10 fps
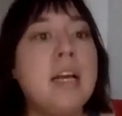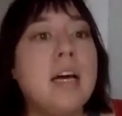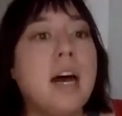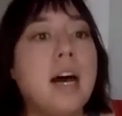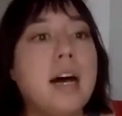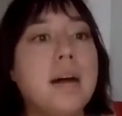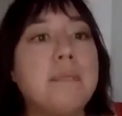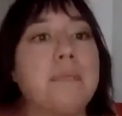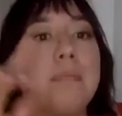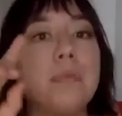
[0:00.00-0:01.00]

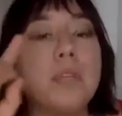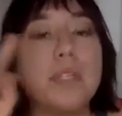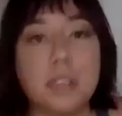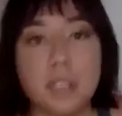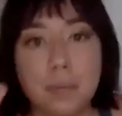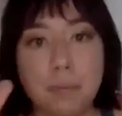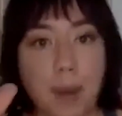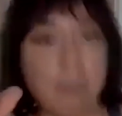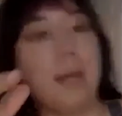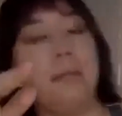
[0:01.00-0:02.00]
The
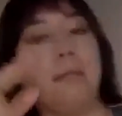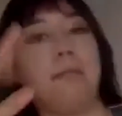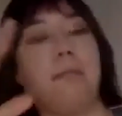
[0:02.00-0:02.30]
prepping